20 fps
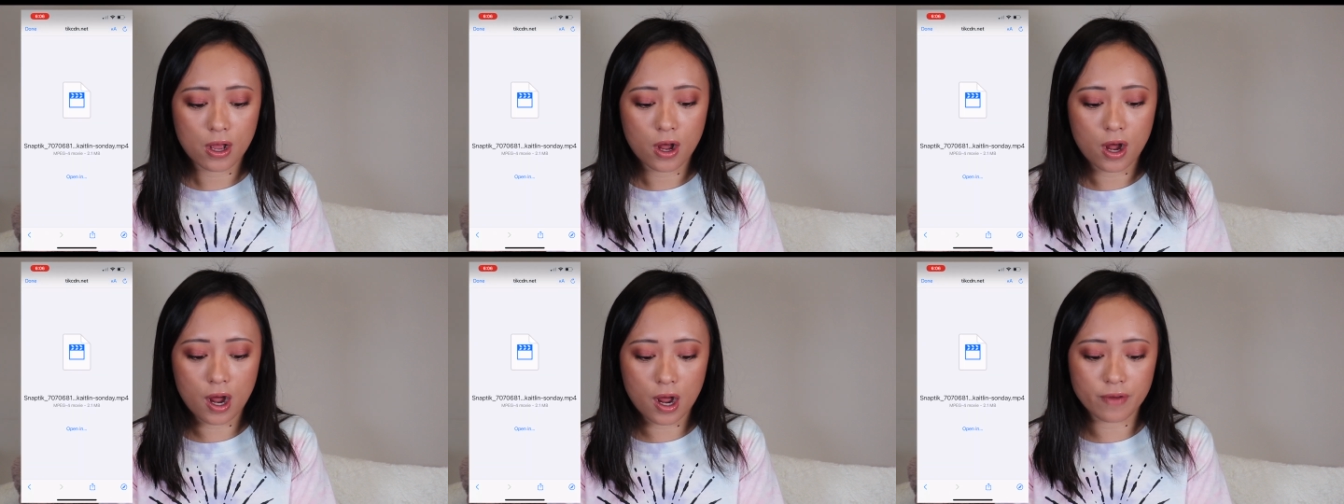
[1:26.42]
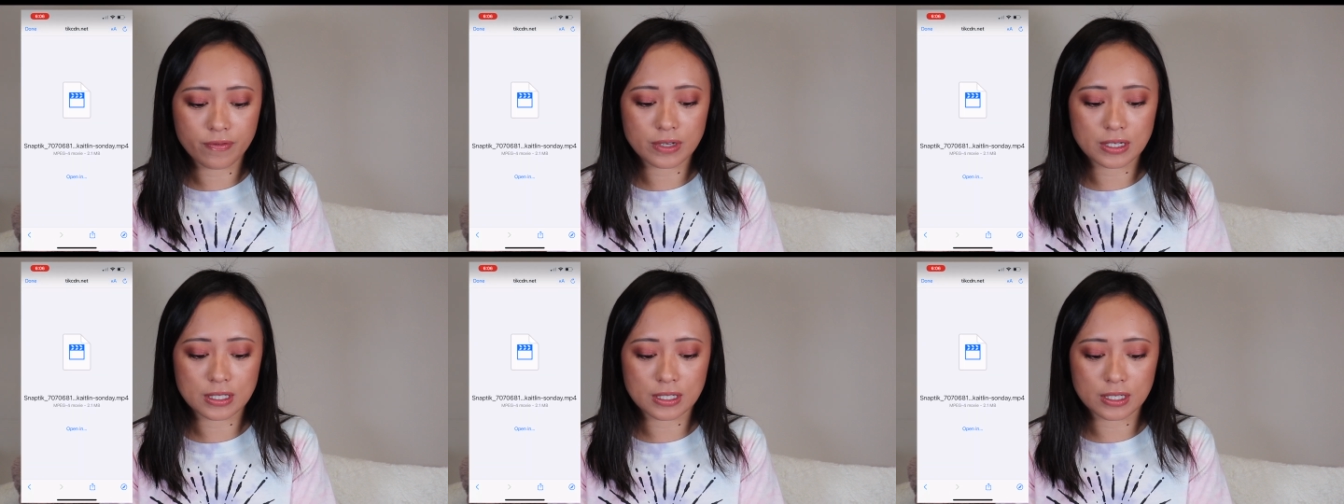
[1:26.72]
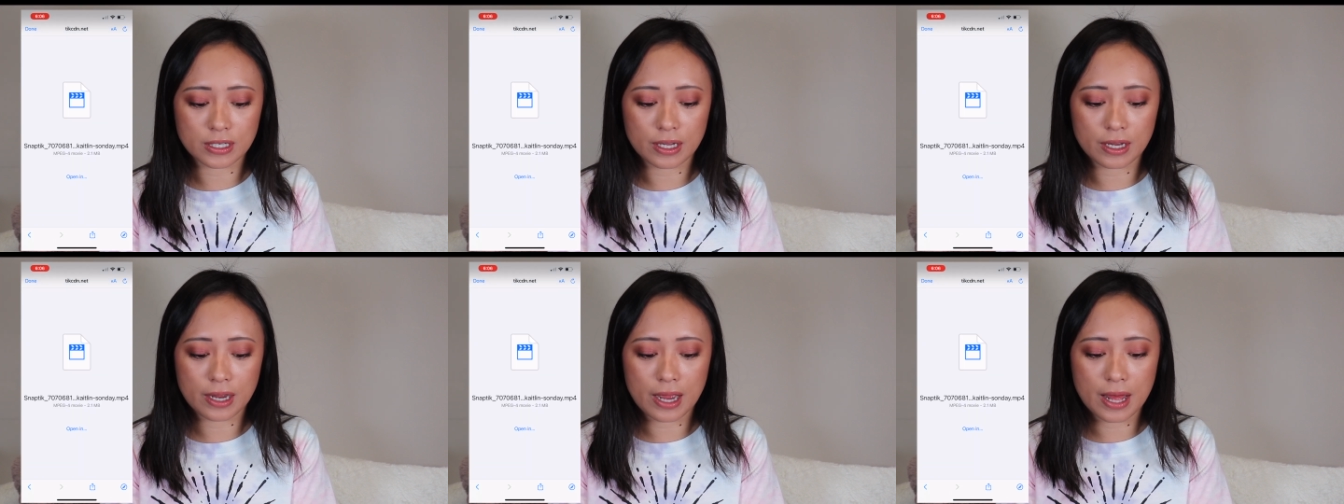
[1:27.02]

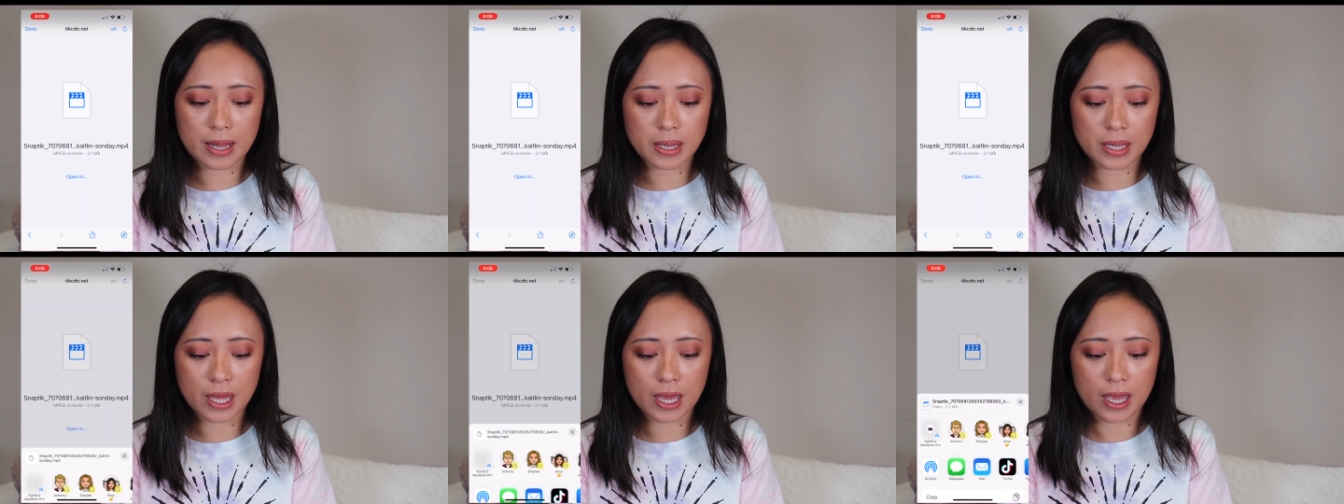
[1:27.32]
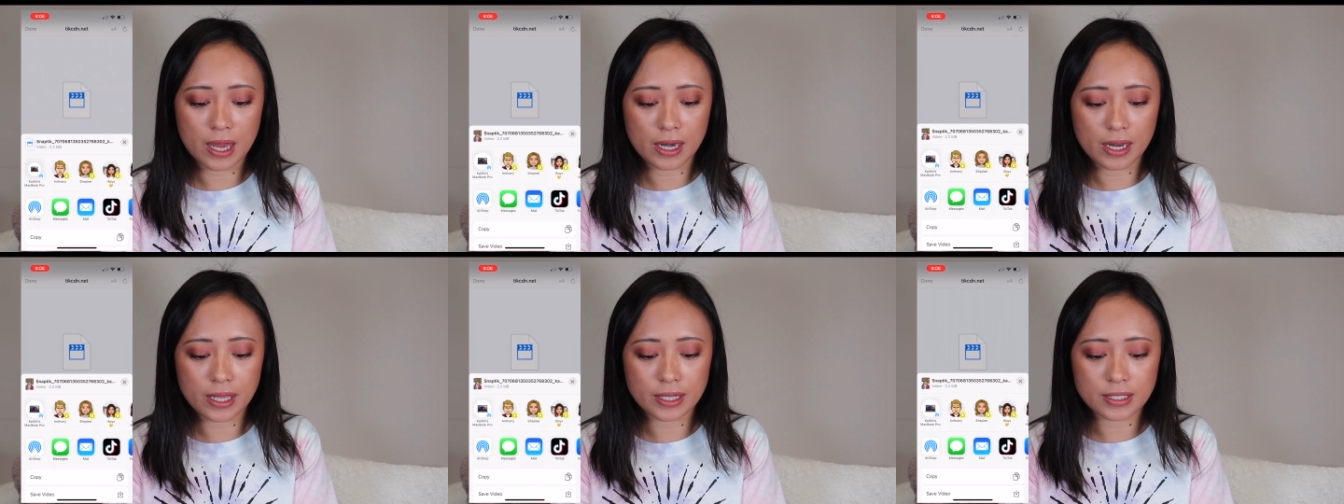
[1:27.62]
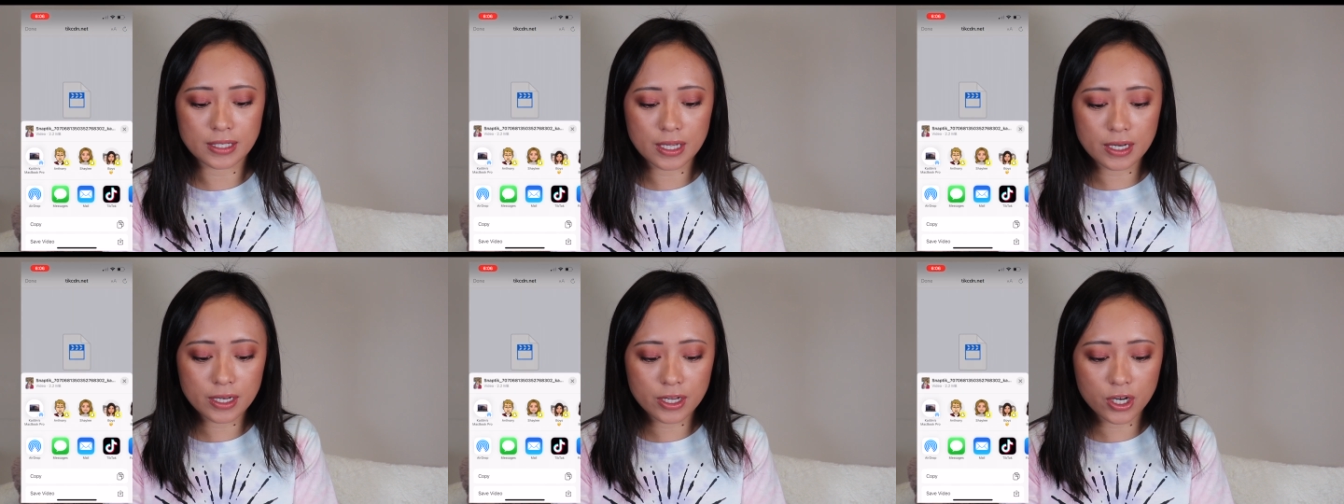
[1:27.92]
obviously, and then
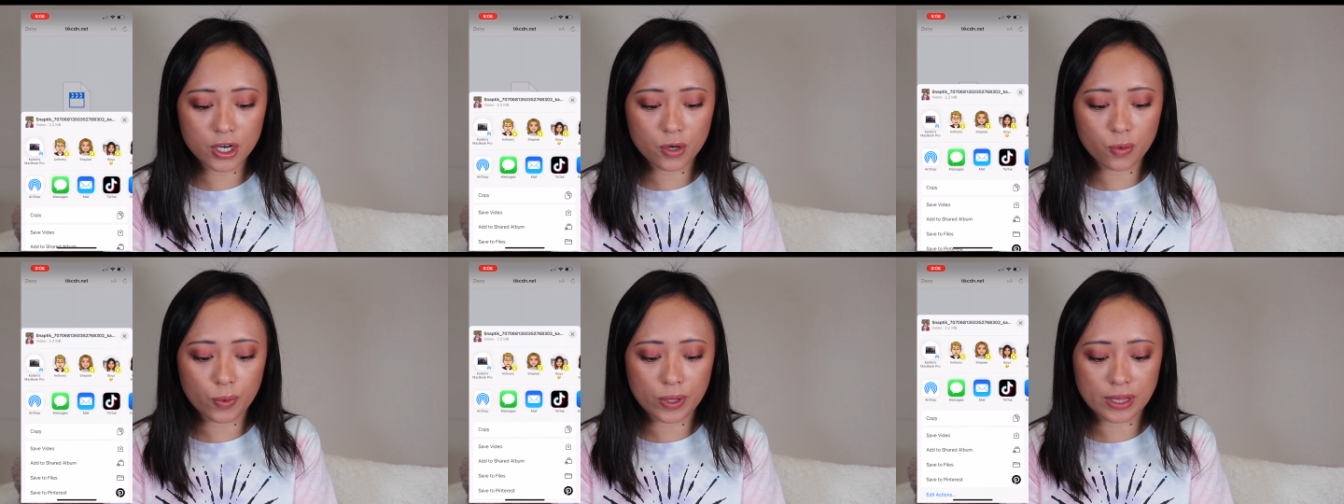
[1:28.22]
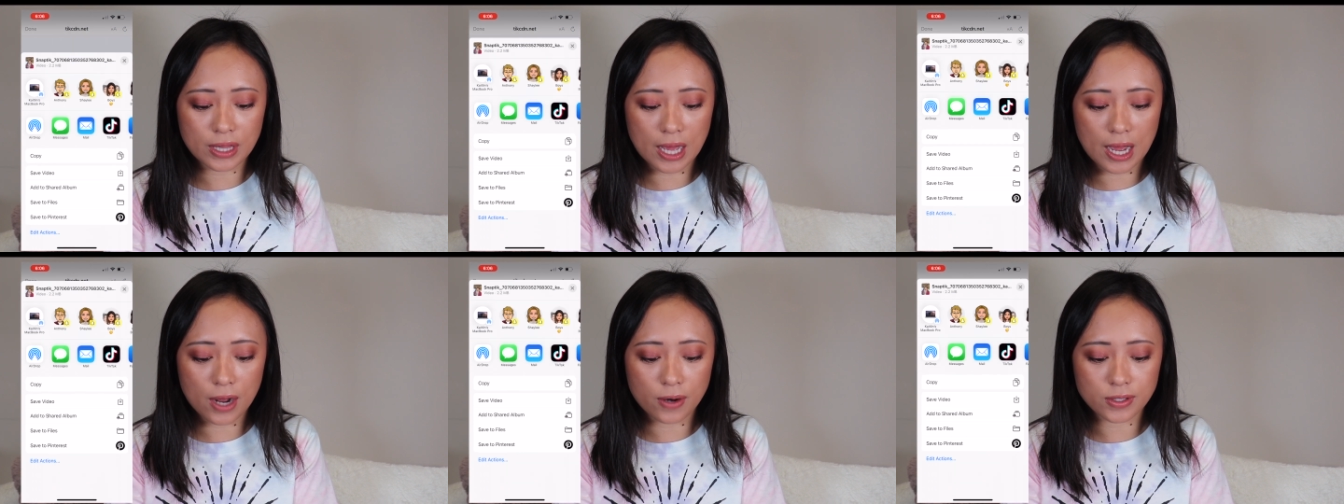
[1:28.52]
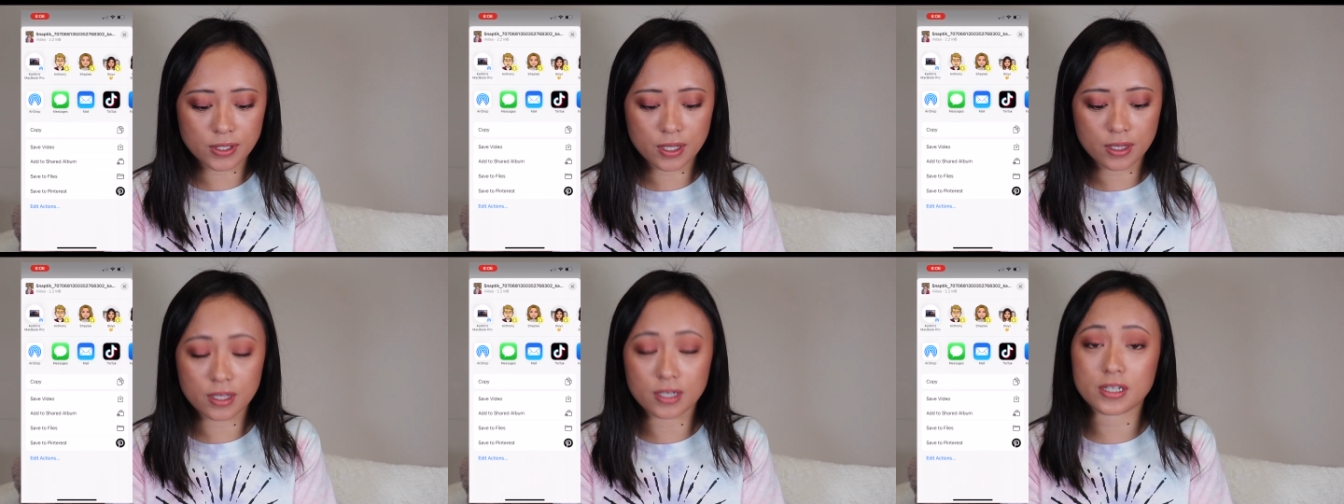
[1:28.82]
it's in here
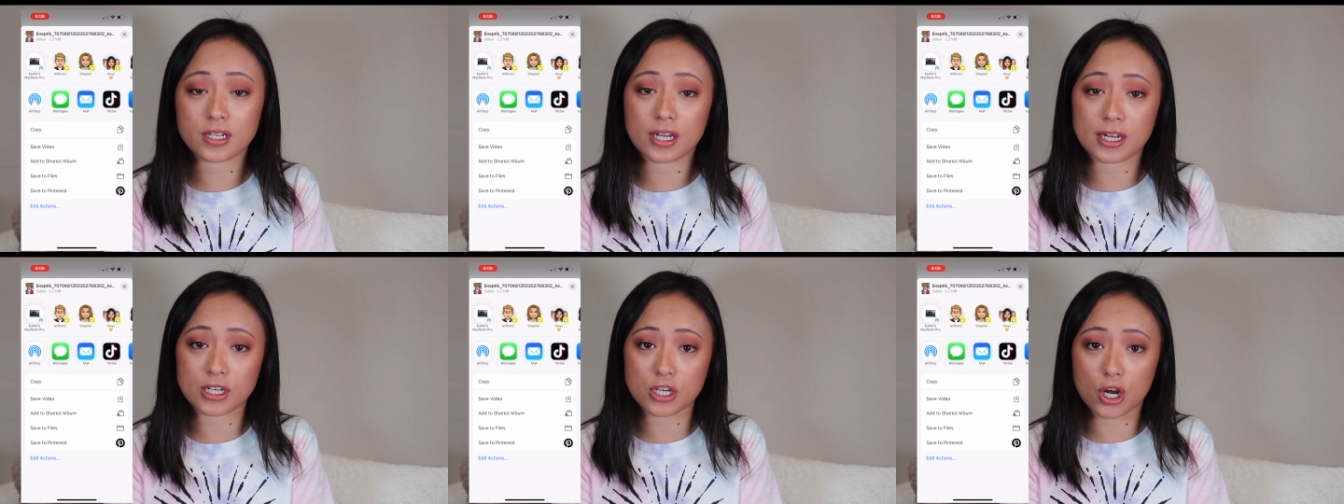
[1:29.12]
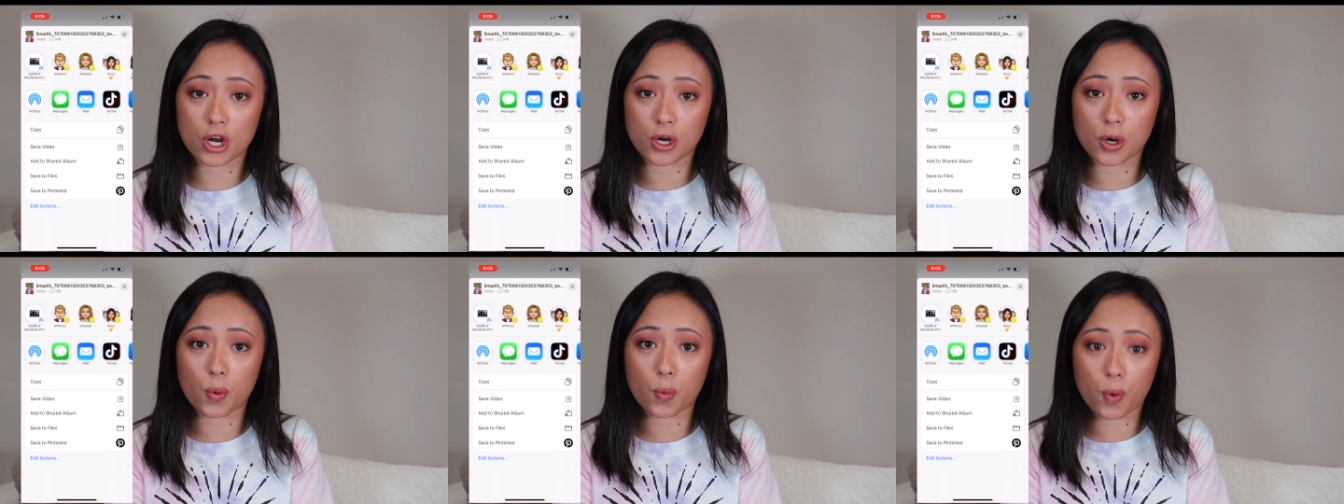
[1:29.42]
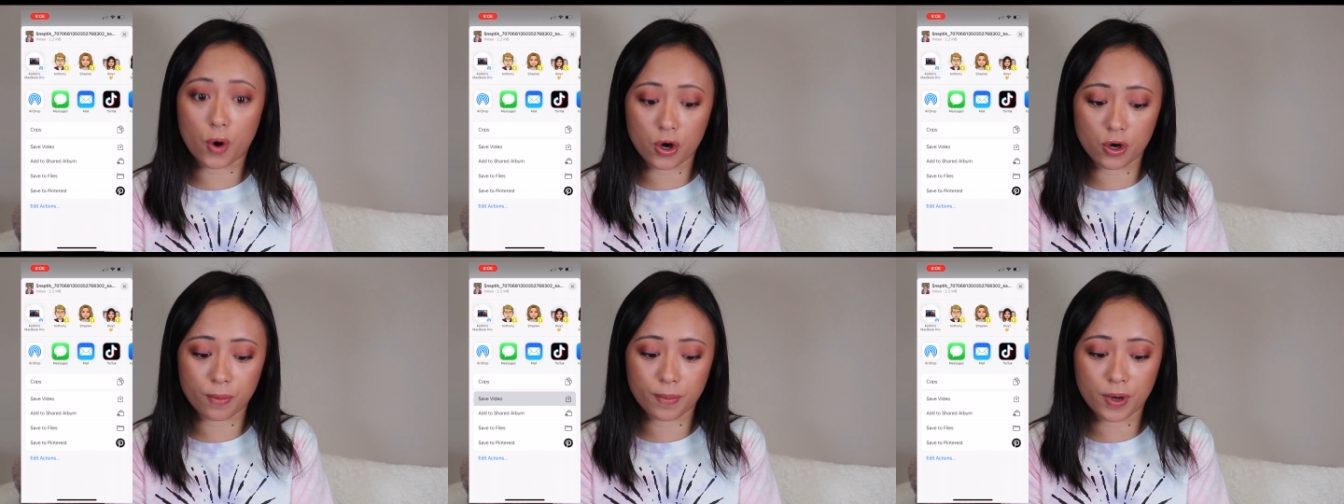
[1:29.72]
without the TikTok
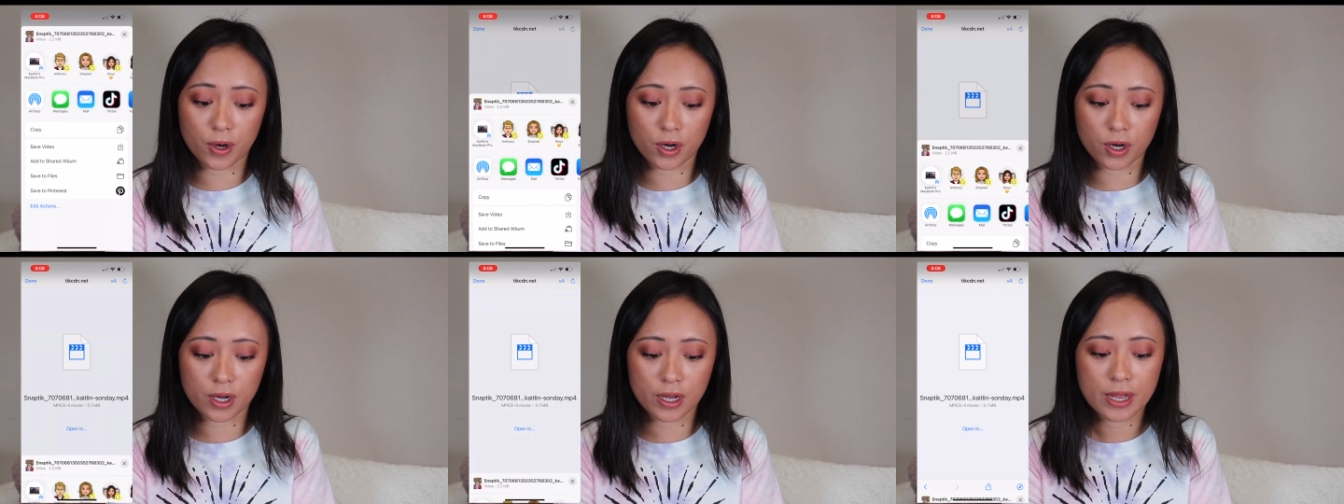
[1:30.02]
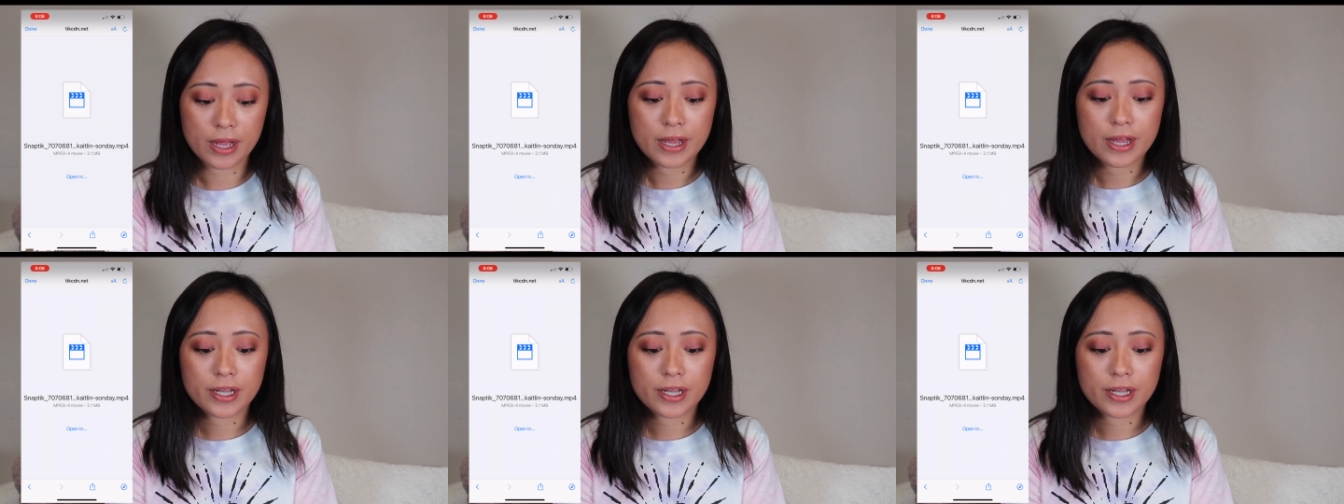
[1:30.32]
watermark.